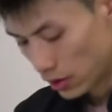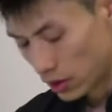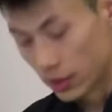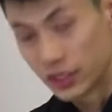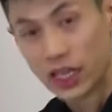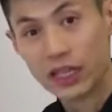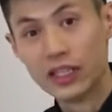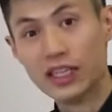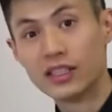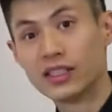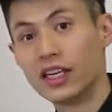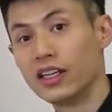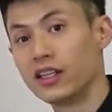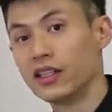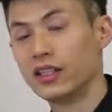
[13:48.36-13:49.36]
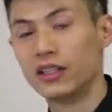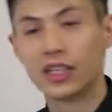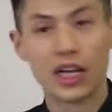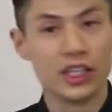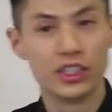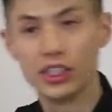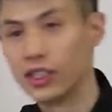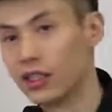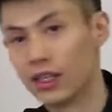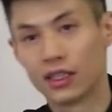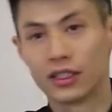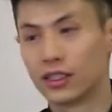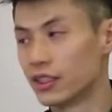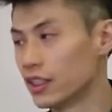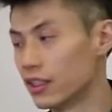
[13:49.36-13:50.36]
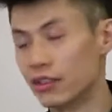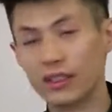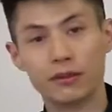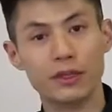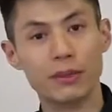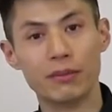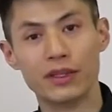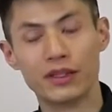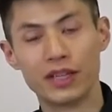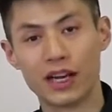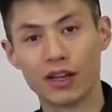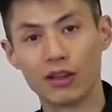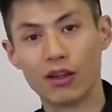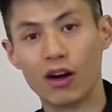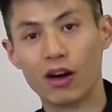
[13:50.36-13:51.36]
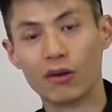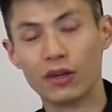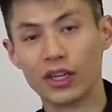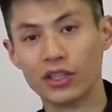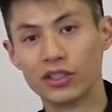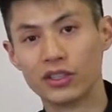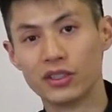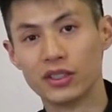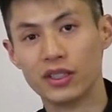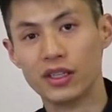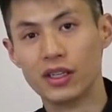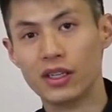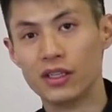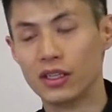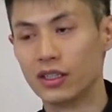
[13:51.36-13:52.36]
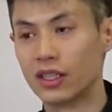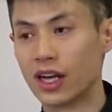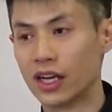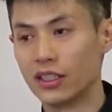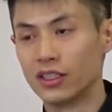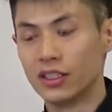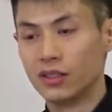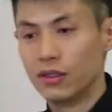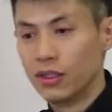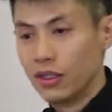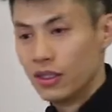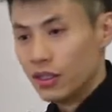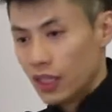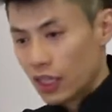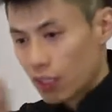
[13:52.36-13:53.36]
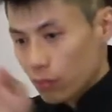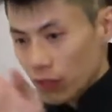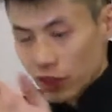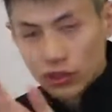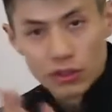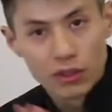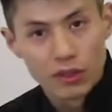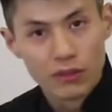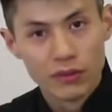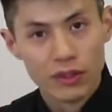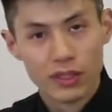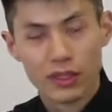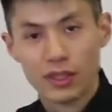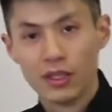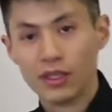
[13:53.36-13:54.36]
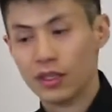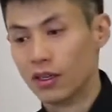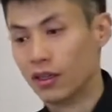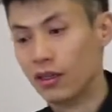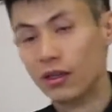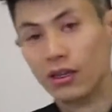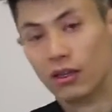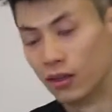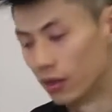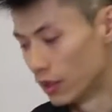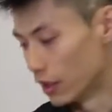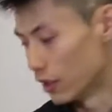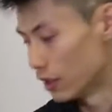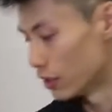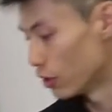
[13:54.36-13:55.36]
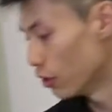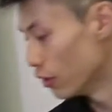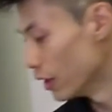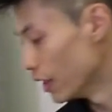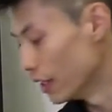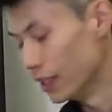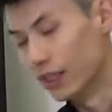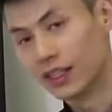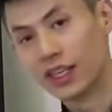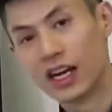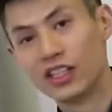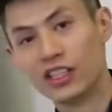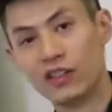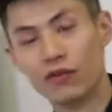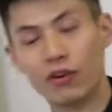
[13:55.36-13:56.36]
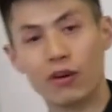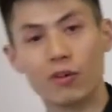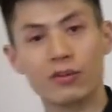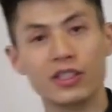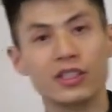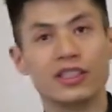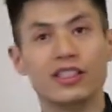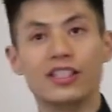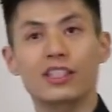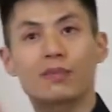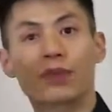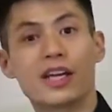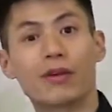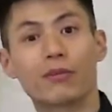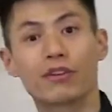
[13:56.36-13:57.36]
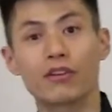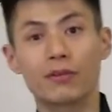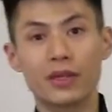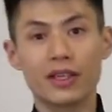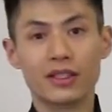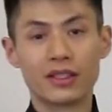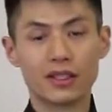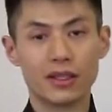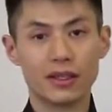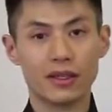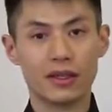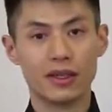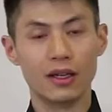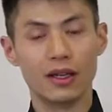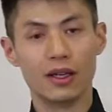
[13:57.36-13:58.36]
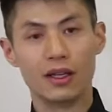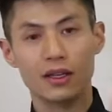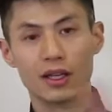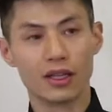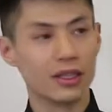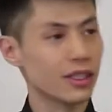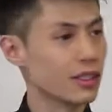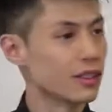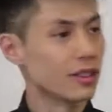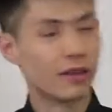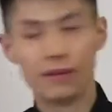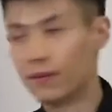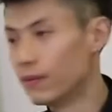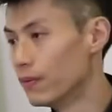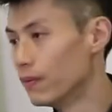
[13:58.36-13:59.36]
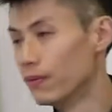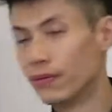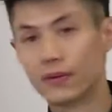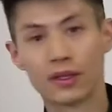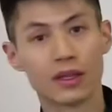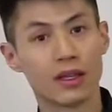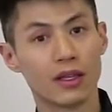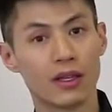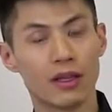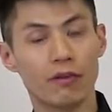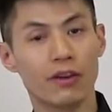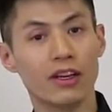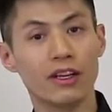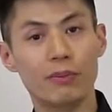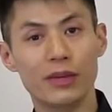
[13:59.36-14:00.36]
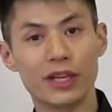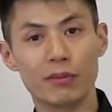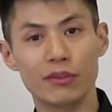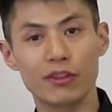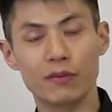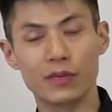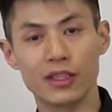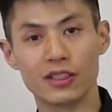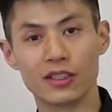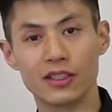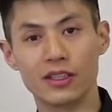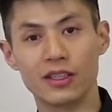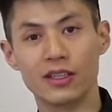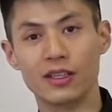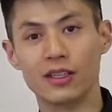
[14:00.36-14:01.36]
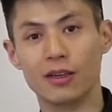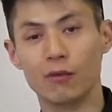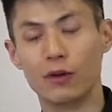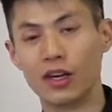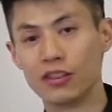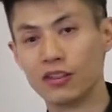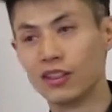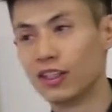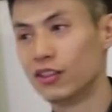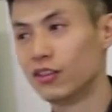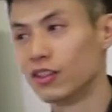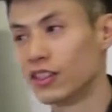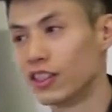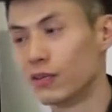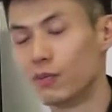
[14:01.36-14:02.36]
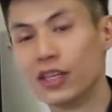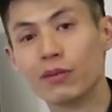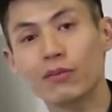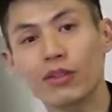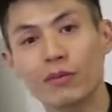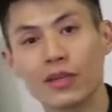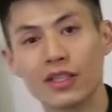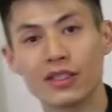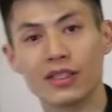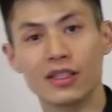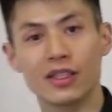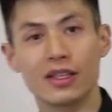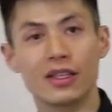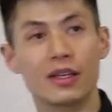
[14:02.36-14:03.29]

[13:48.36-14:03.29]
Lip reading: There are techniques that you can Tai Chi, like the single whip, that are long range. There are Tai Chi that can be short. Okay, so in the Tai Chi forms, you see these big movements, like this. Very big movements. Why do they do such big movements?